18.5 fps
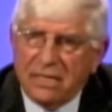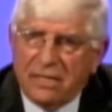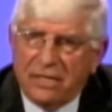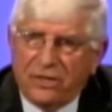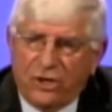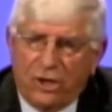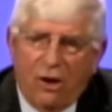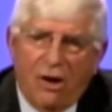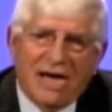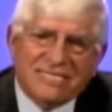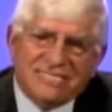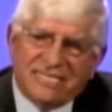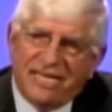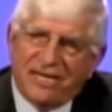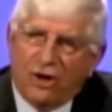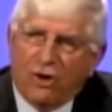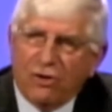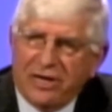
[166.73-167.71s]
You know, I
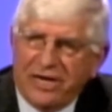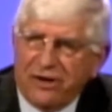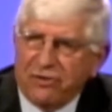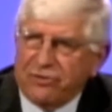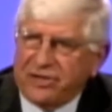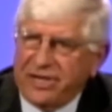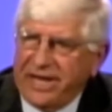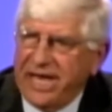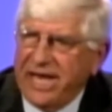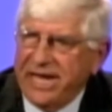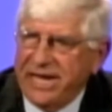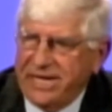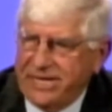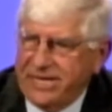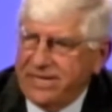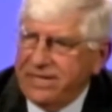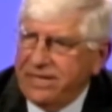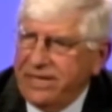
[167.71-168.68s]
said earlier
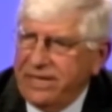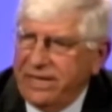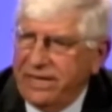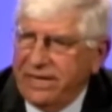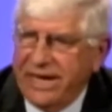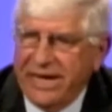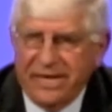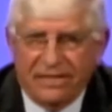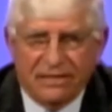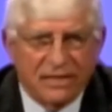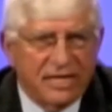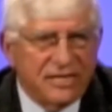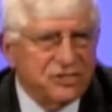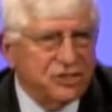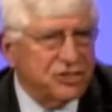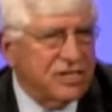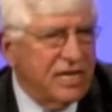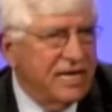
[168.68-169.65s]
today at a
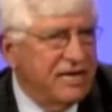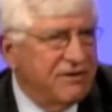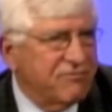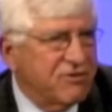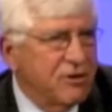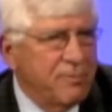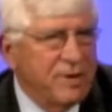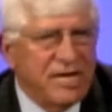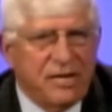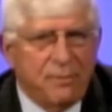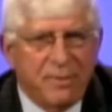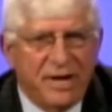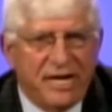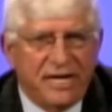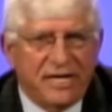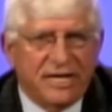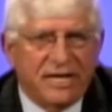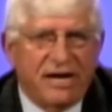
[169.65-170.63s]
legislative committee
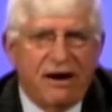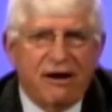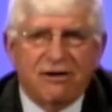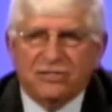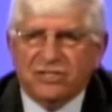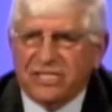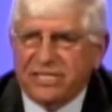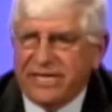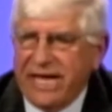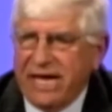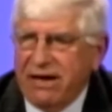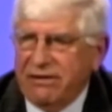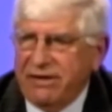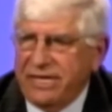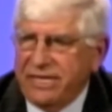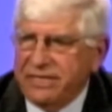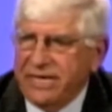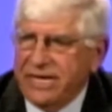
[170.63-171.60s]
meeting in Harrison
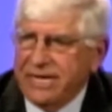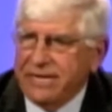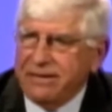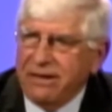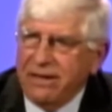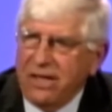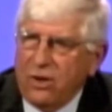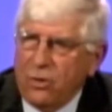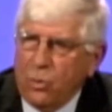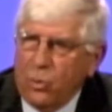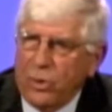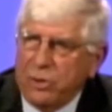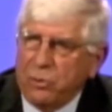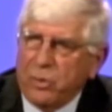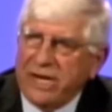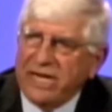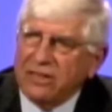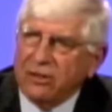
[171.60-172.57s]
County that
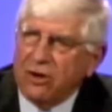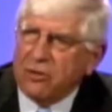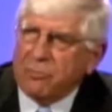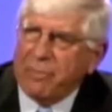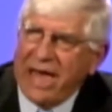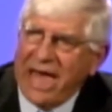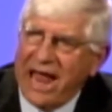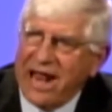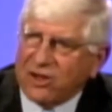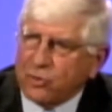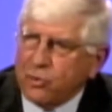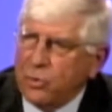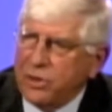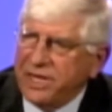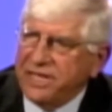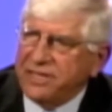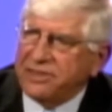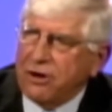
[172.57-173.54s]
when we look back
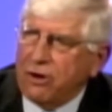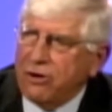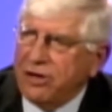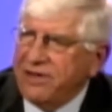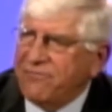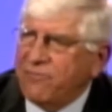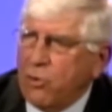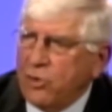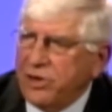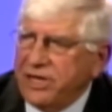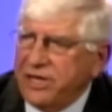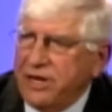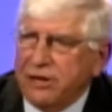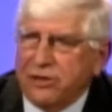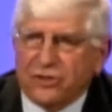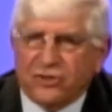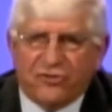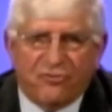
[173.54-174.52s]
20, 30, 40
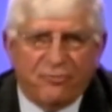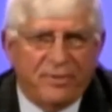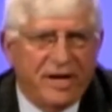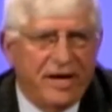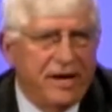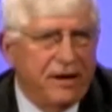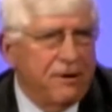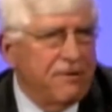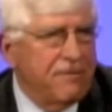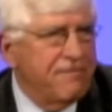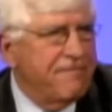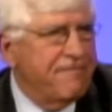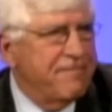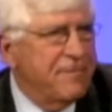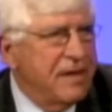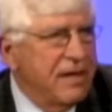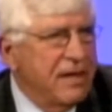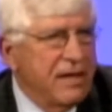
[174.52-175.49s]
years from now
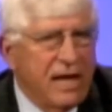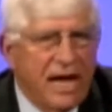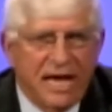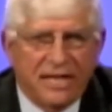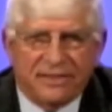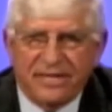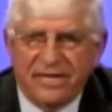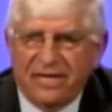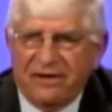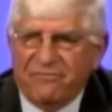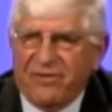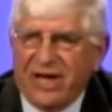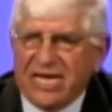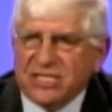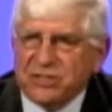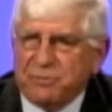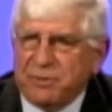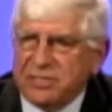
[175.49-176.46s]
at the
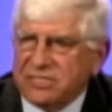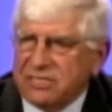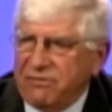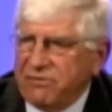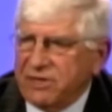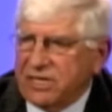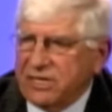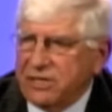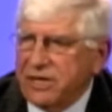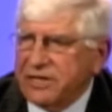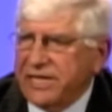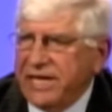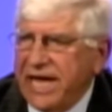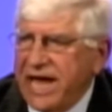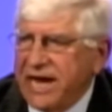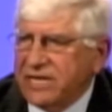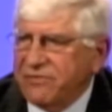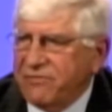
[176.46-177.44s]
investments of the Kentucky
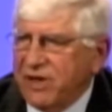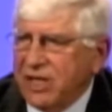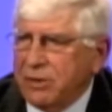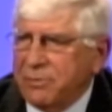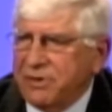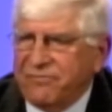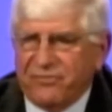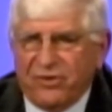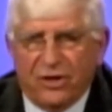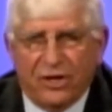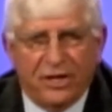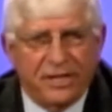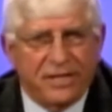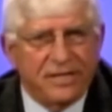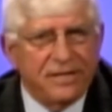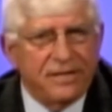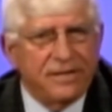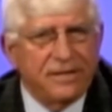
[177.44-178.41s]
Ag Development
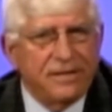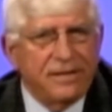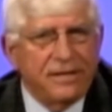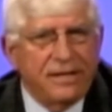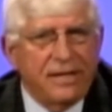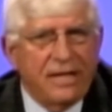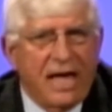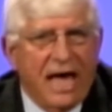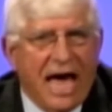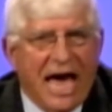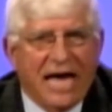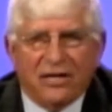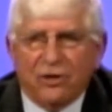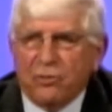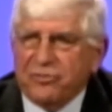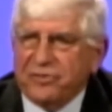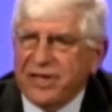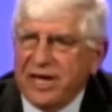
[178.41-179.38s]
Fund, I
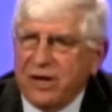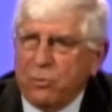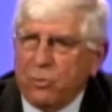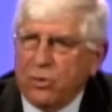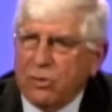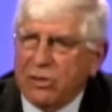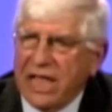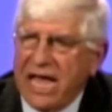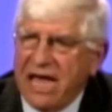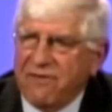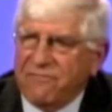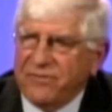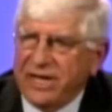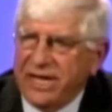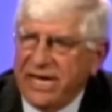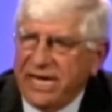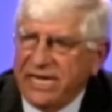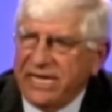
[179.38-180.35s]
don't think we'll have
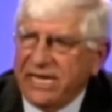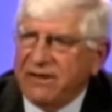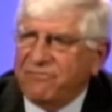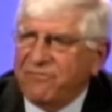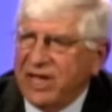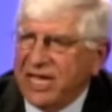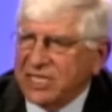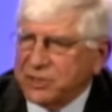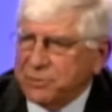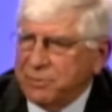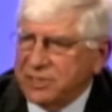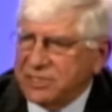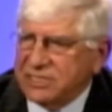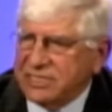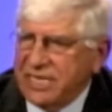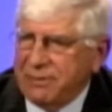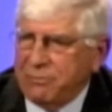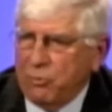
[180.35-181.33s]
any
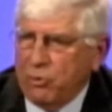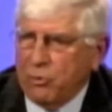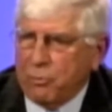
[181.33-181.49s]
investments that will